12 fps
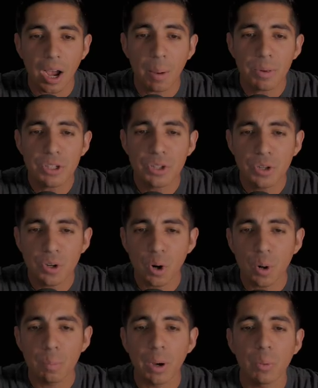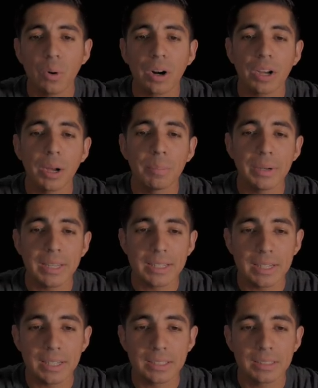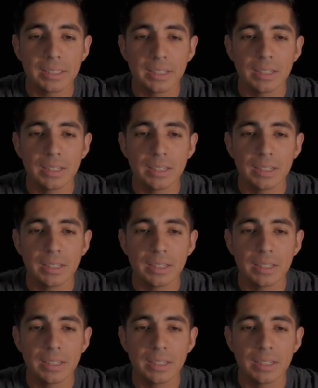How much do you know about what our company does?